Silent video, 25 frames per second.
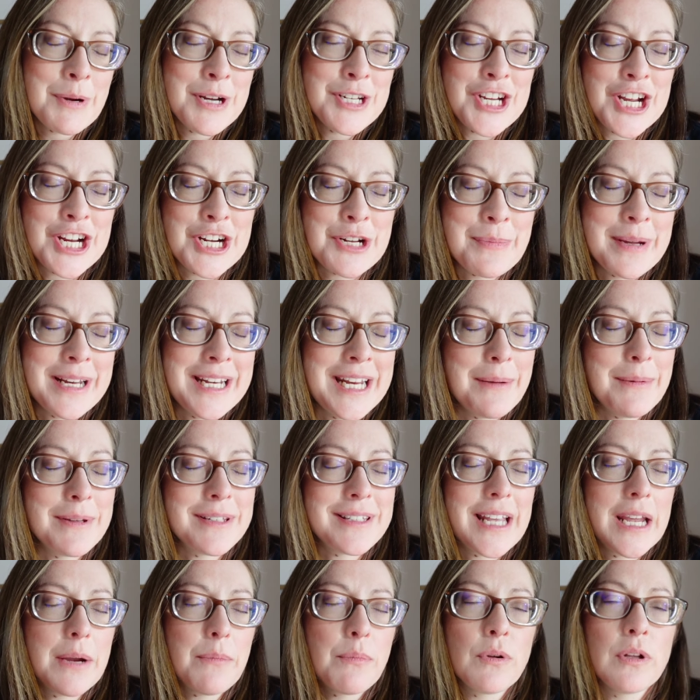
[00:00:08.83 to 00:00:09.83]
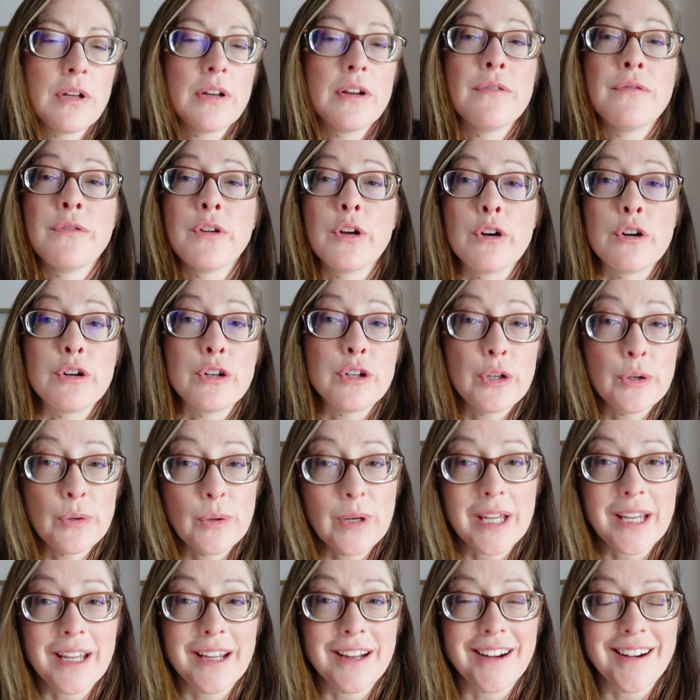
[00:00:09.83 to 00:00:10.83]
to my channel. My name is April if you're new
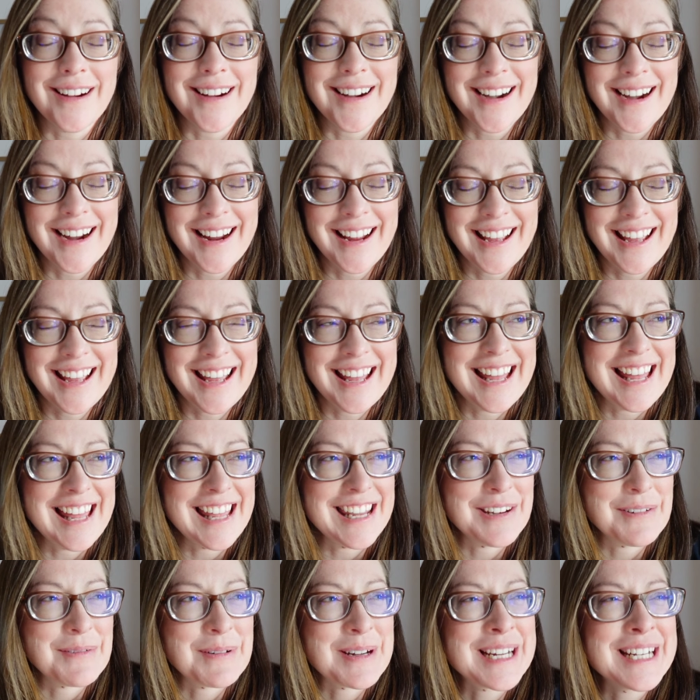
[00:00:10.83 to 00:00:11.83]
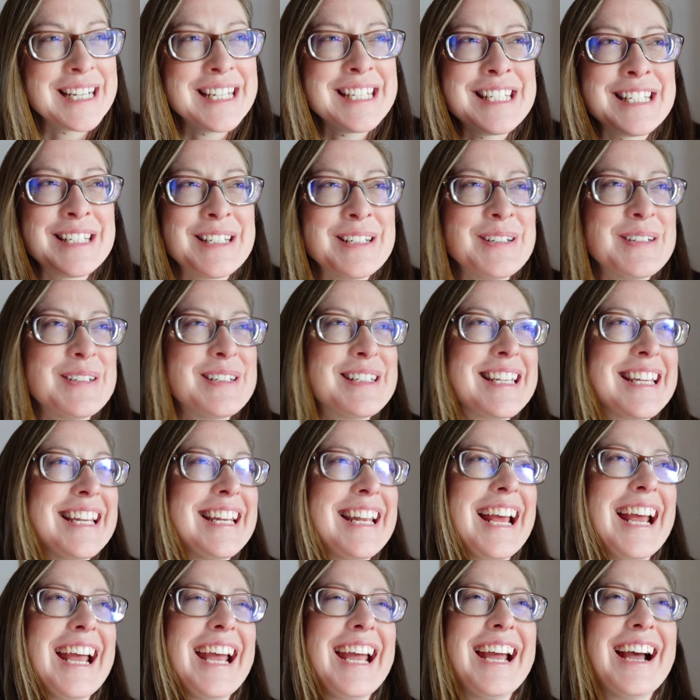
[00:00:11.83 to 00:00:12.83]
here and we're gonna do
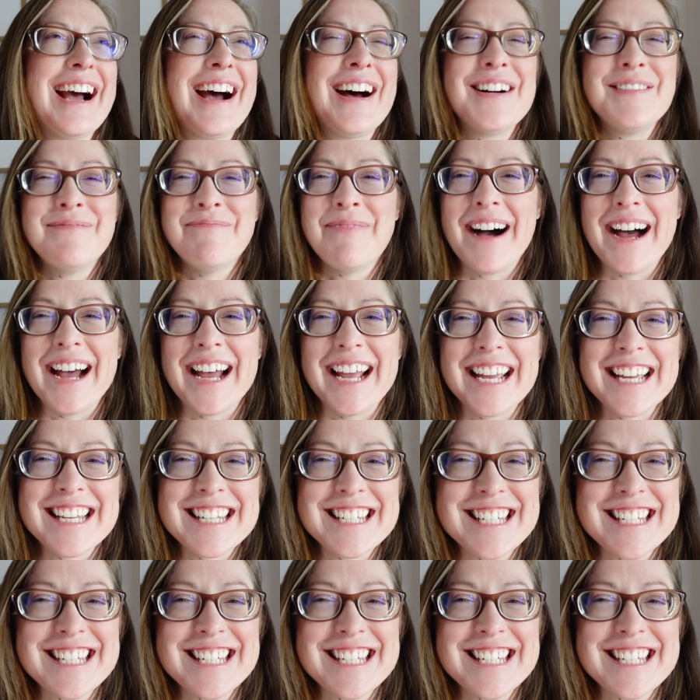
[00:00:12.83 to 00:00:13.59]
today my